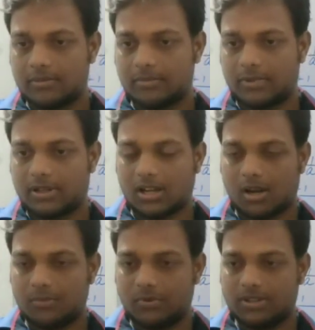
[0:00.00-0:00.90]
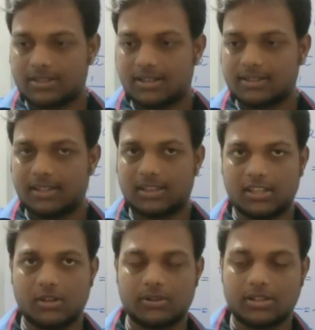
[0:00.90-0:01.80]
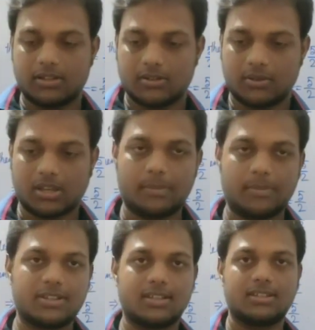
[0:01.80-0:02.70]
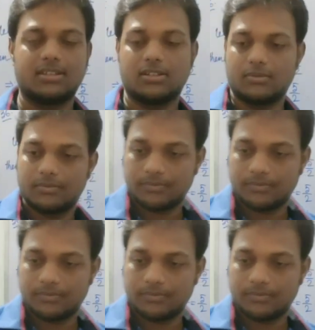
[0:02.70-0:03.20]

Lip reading: but I have to discuss a theory. Okay, I am discussing now.